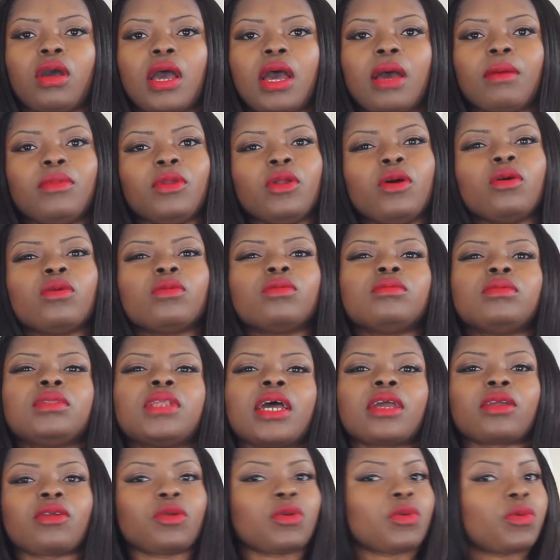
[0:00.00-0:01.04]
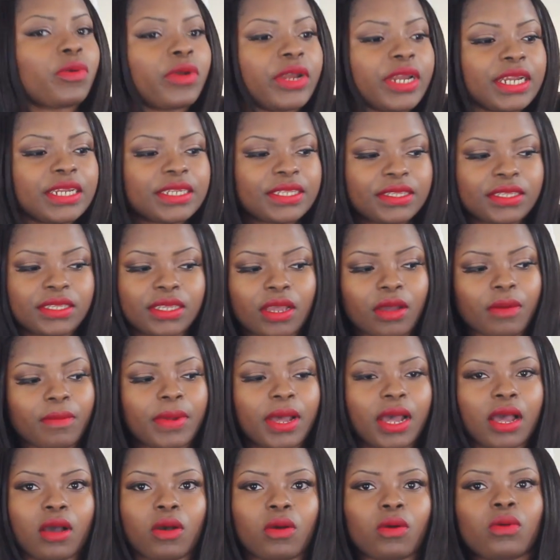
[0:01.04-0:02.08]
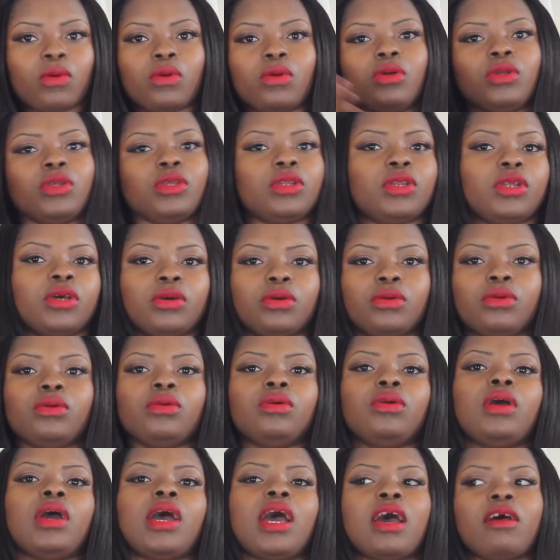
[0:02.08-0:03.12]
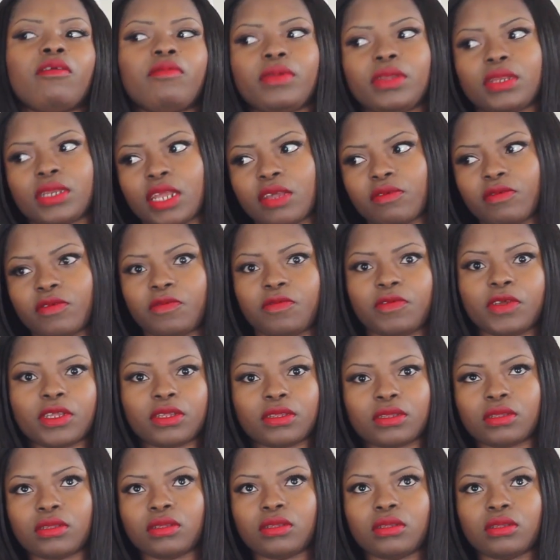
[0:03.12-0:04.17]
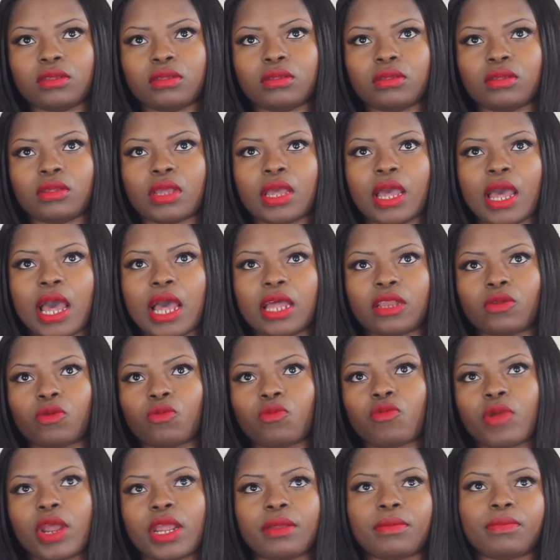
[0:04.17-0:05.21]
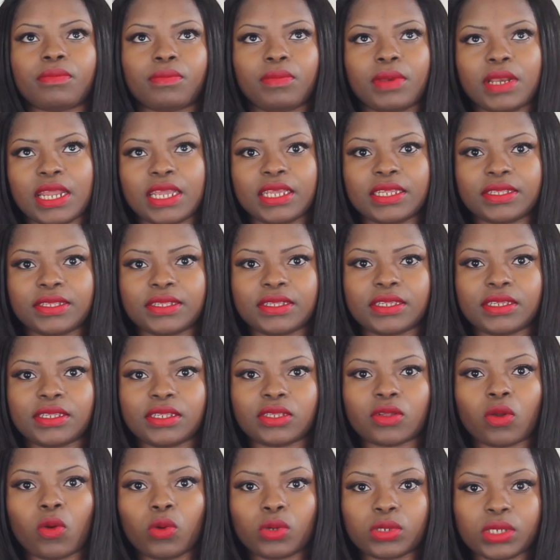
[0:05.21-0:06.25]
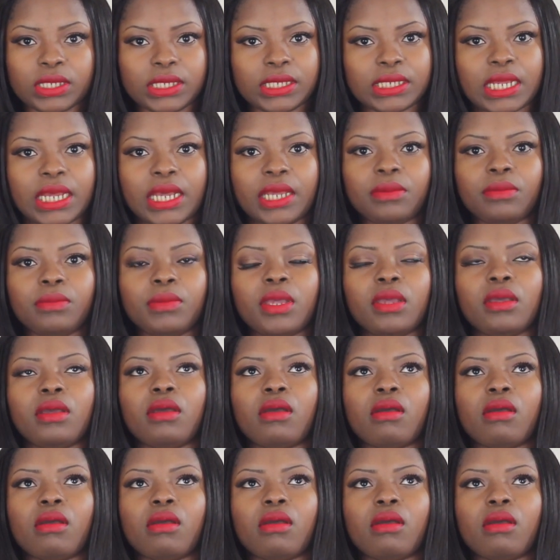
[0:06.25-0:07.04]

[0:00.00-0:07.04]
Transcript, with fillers: I'm not that crazy about, you know, having everything at the right places all the time.